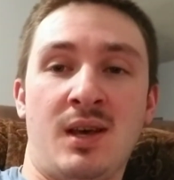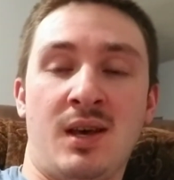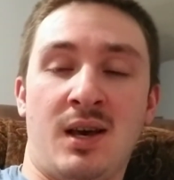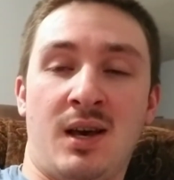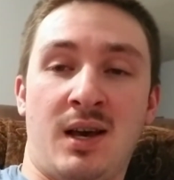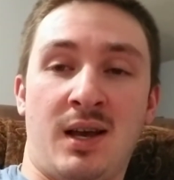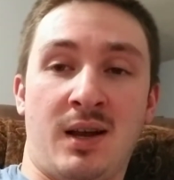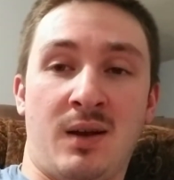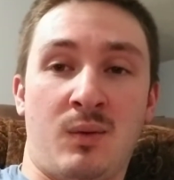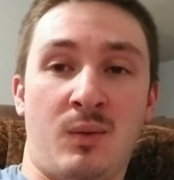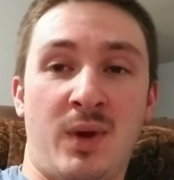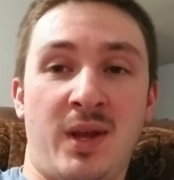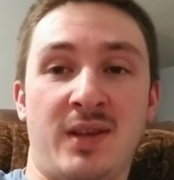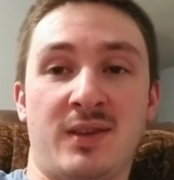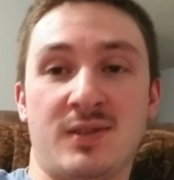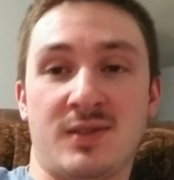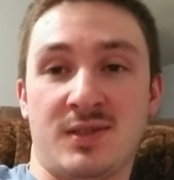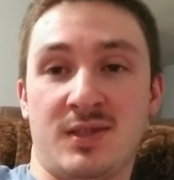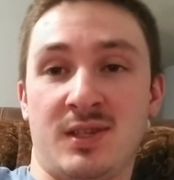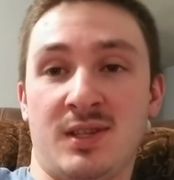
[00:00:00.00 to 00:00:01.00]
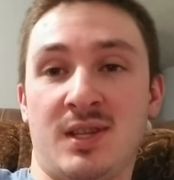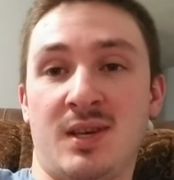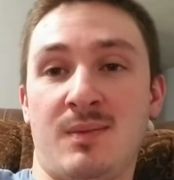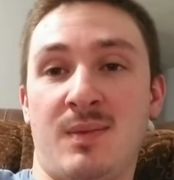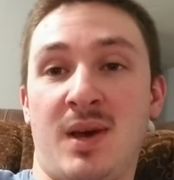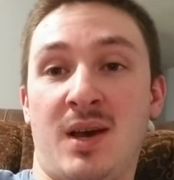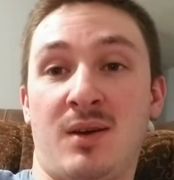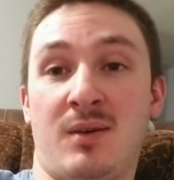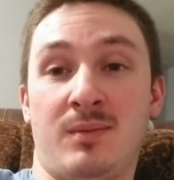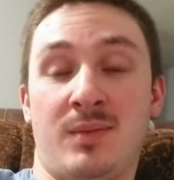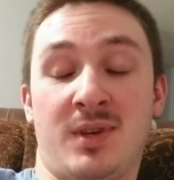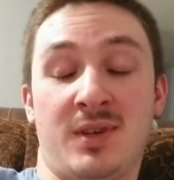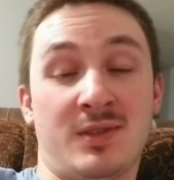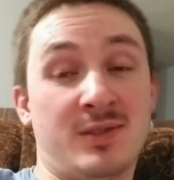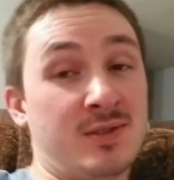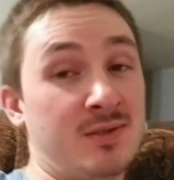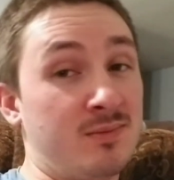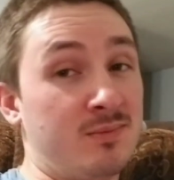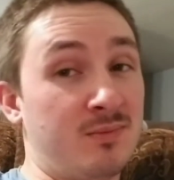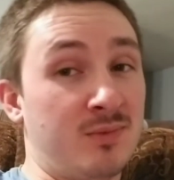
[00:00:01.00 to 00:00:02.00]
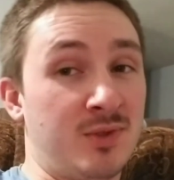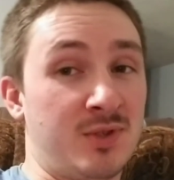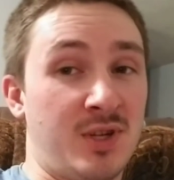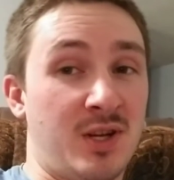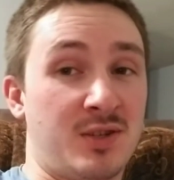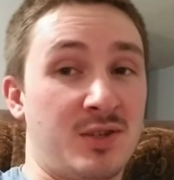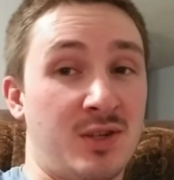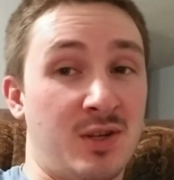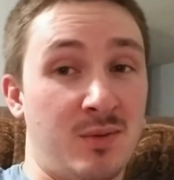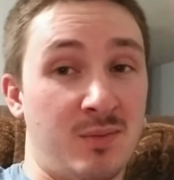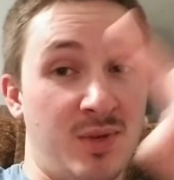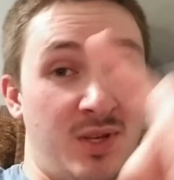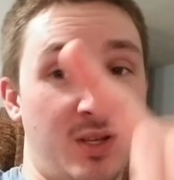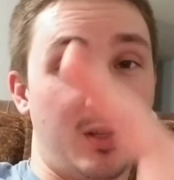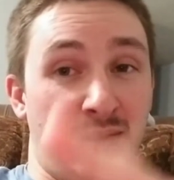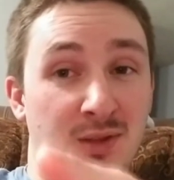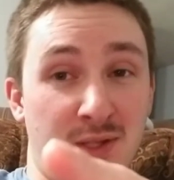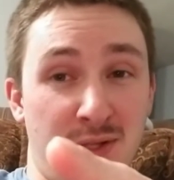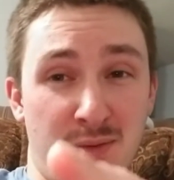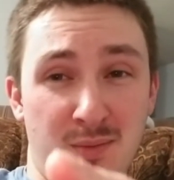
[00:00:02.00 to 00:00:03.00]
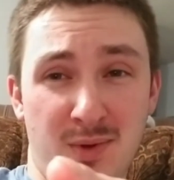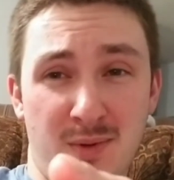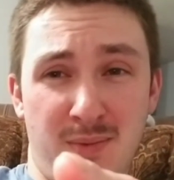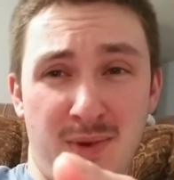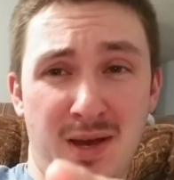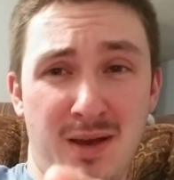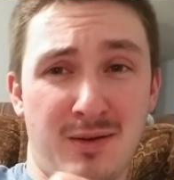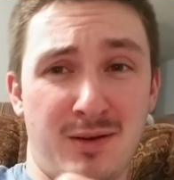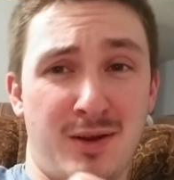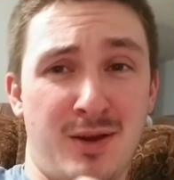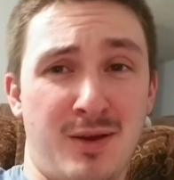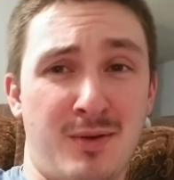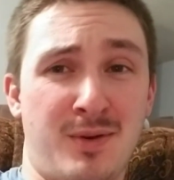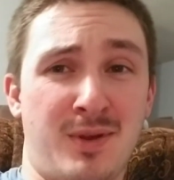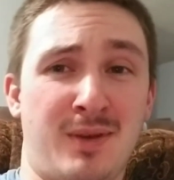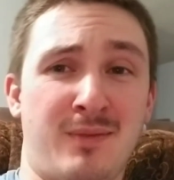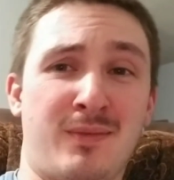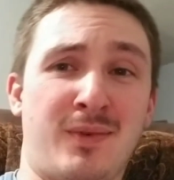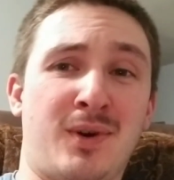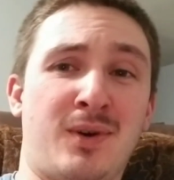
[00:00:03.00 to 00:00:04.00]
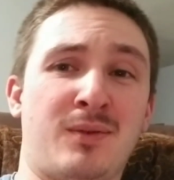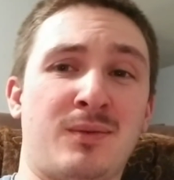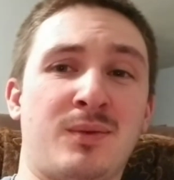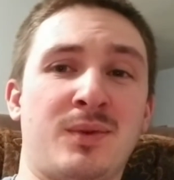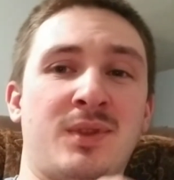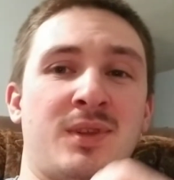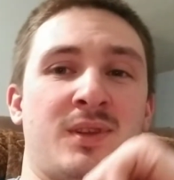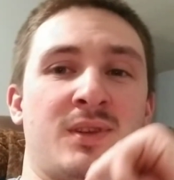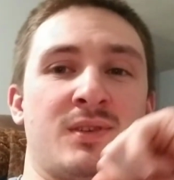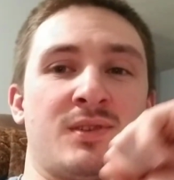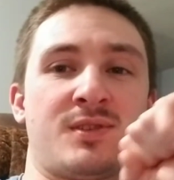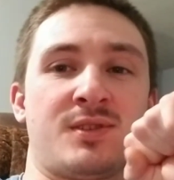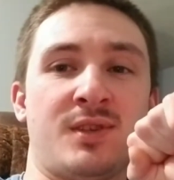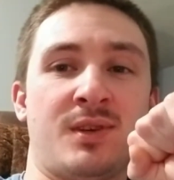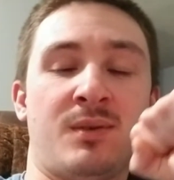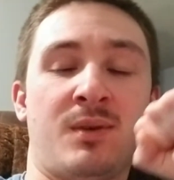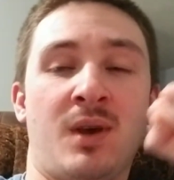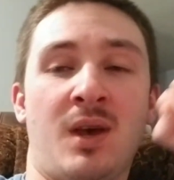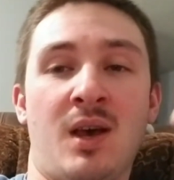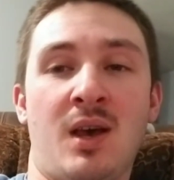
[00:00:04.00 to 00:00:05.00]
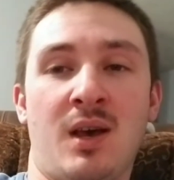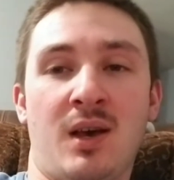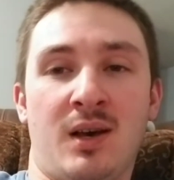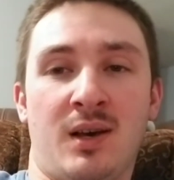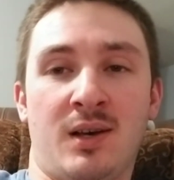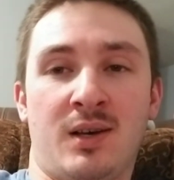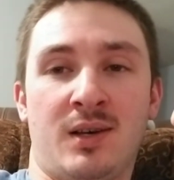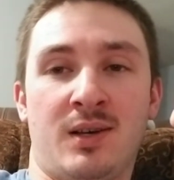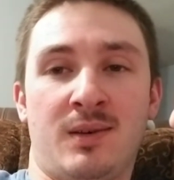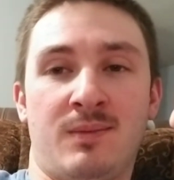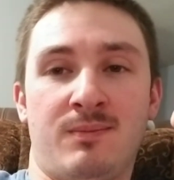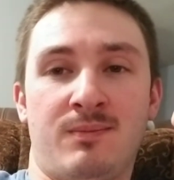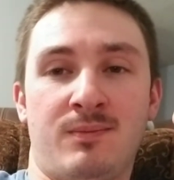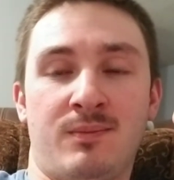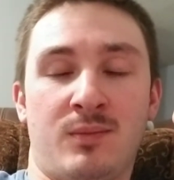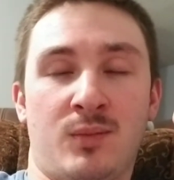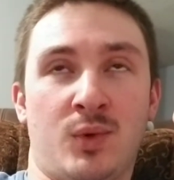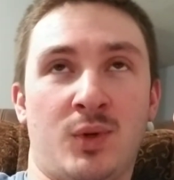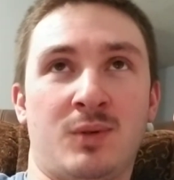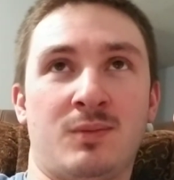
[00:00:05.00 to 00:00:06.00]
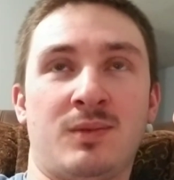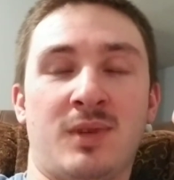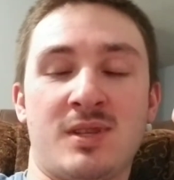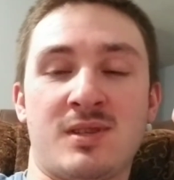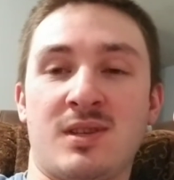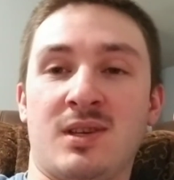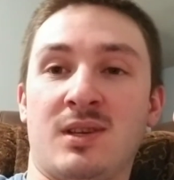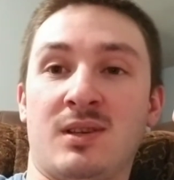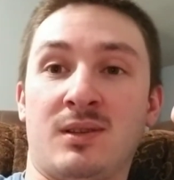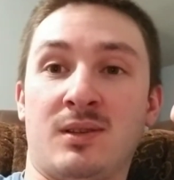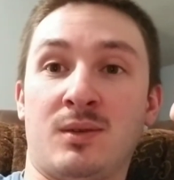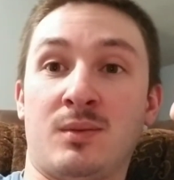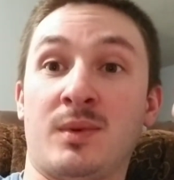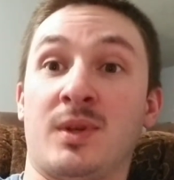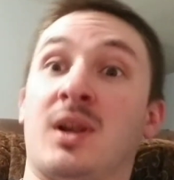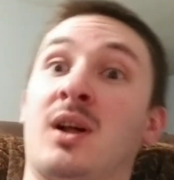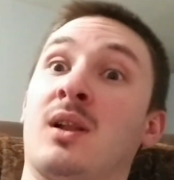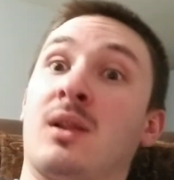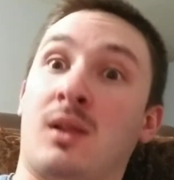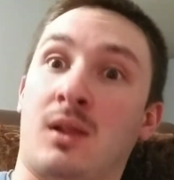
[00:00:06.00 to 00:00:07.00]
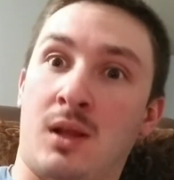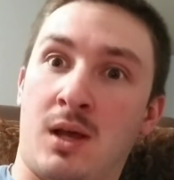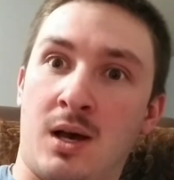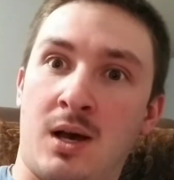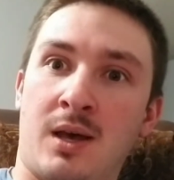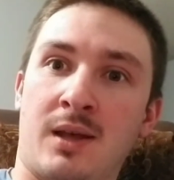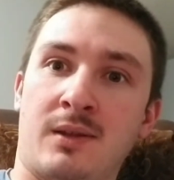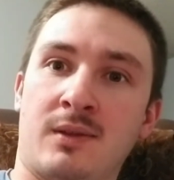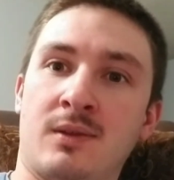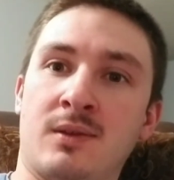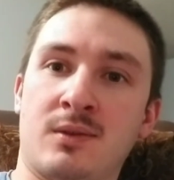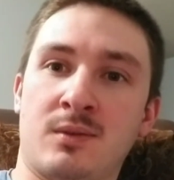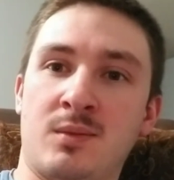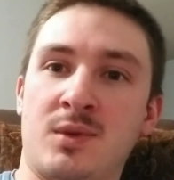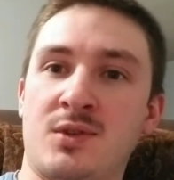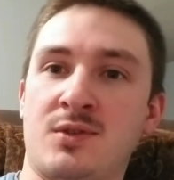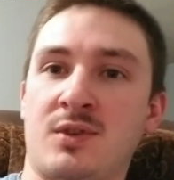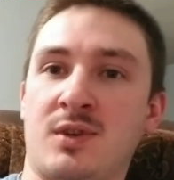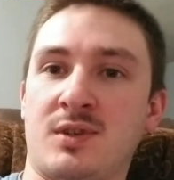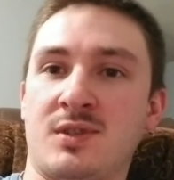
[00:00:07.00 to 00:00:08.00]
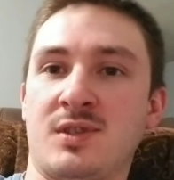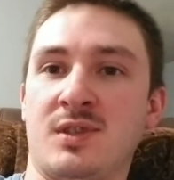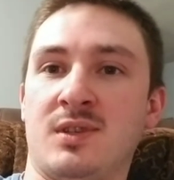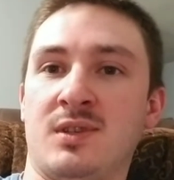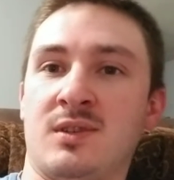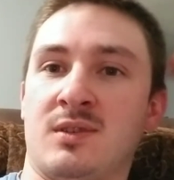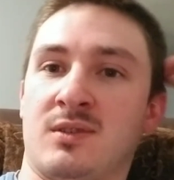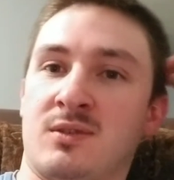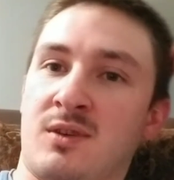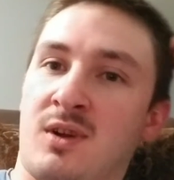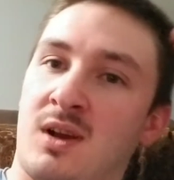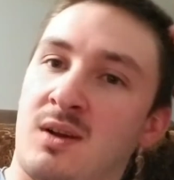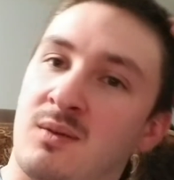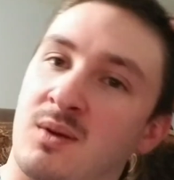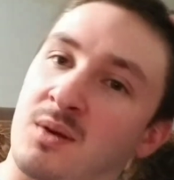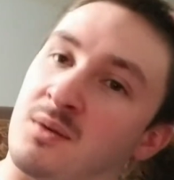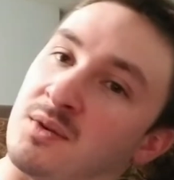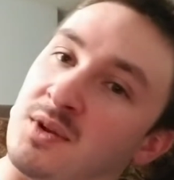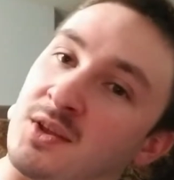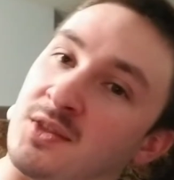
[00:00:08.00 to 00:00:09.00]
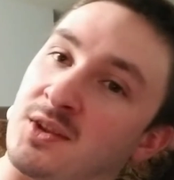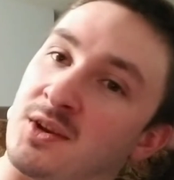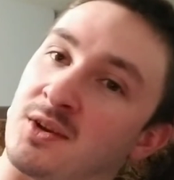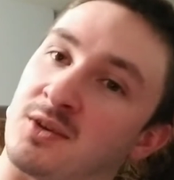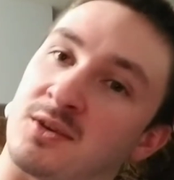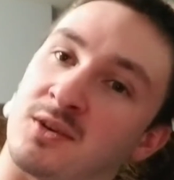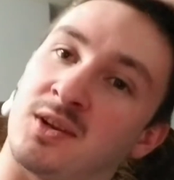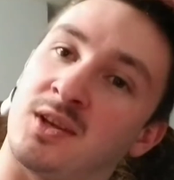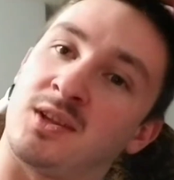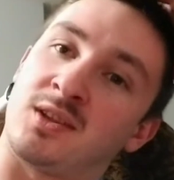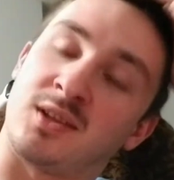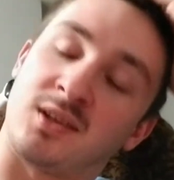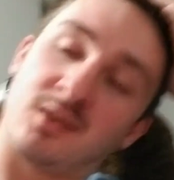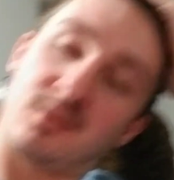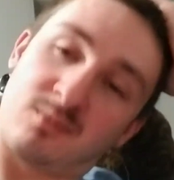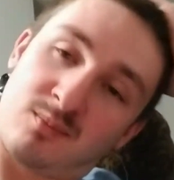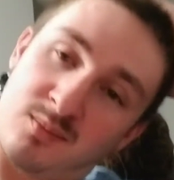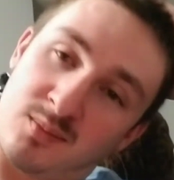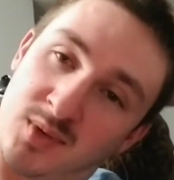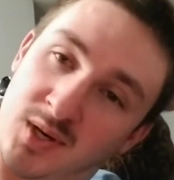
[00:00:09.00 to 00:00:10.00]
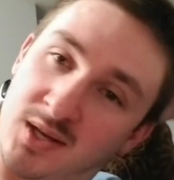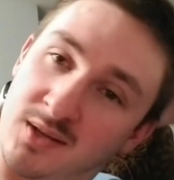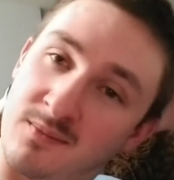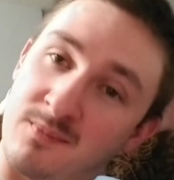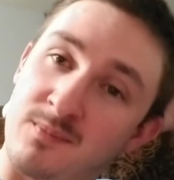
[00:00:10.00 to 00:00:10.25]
I gotta wait to send them out because there's actually going to be a little bit of powder coating involved with this. So, well, I say a little bit, a lot. There's going to be a truck sitting in the driveway with nothing underneath it. But